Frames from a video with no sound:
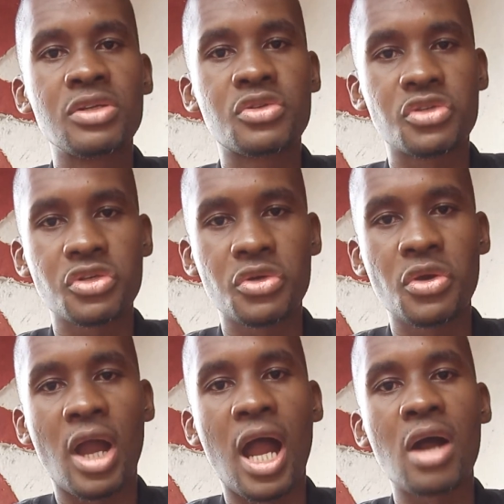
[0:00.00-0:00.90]
to show
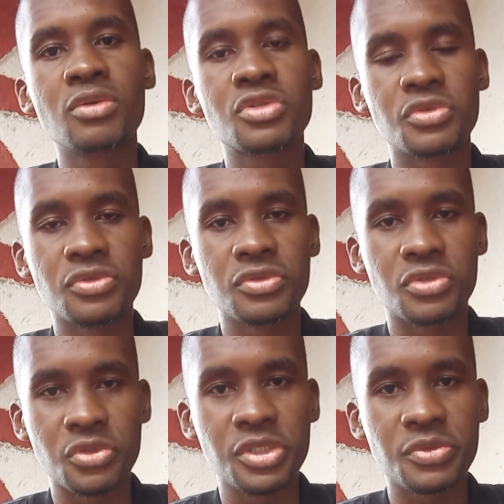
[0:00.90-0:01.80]
you how to
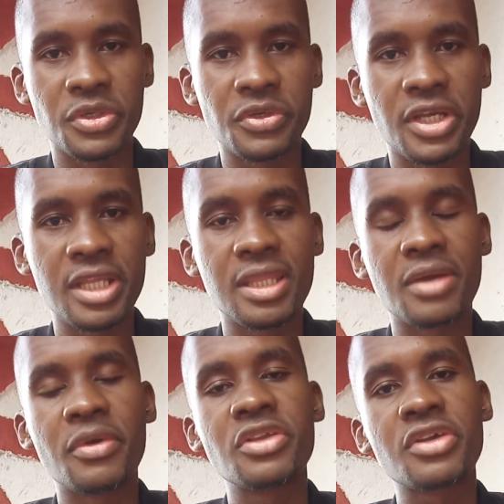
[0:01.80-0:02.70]
do it when you get there.
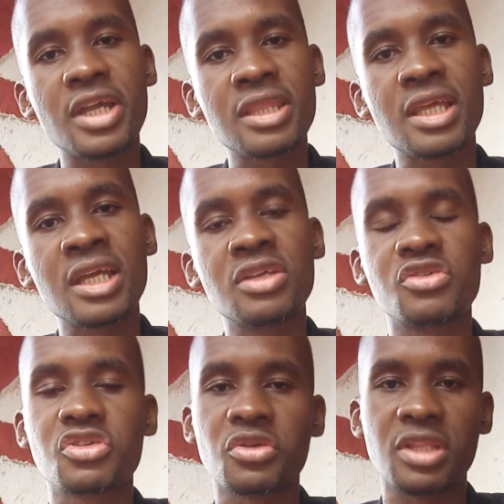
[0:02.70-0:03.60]
When you get there, you show